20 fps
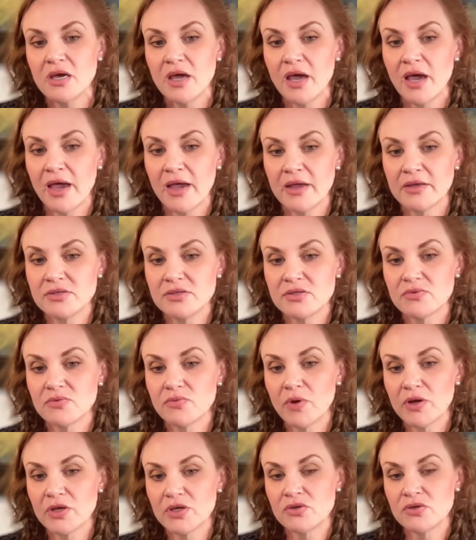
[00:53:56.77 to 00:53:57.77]
And
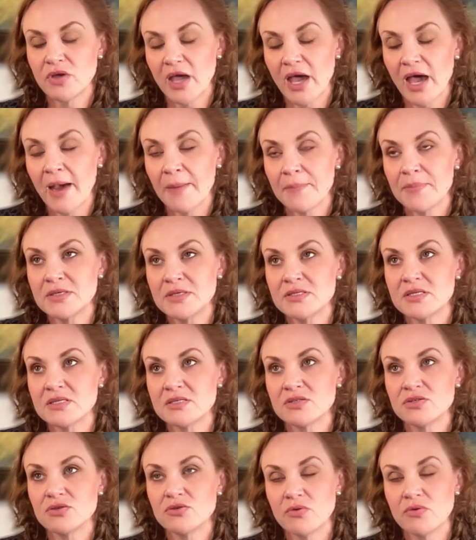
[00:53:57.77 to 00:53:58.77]
what happens
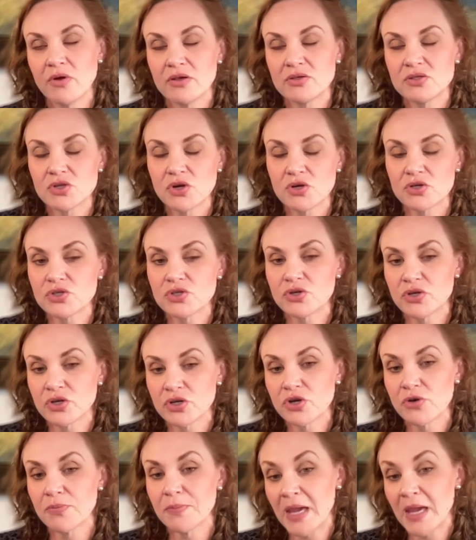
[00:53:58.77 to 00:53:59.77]
is you start turning
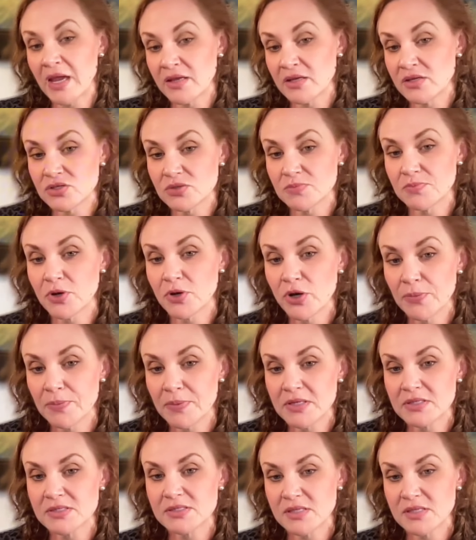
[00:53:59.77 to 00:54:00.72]
your pain into purpose,